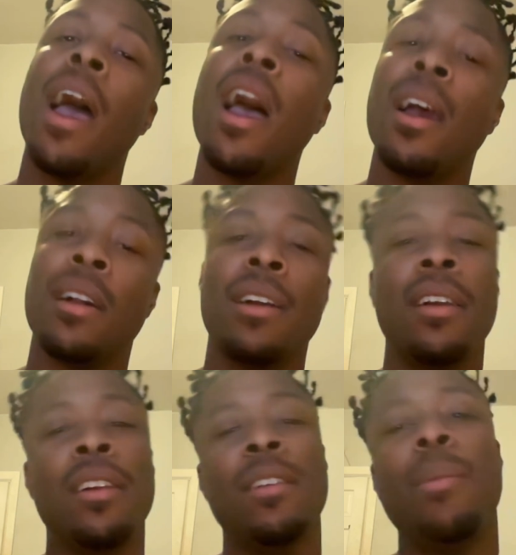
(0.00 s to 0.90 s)
that.
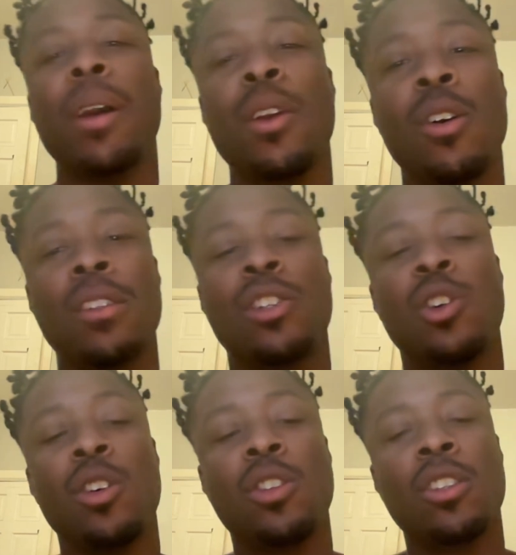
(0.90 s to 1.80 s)
Make
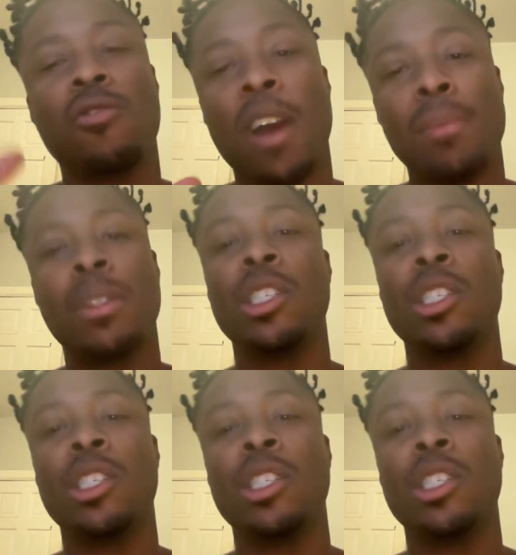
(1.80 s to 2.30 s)
sure you subscribe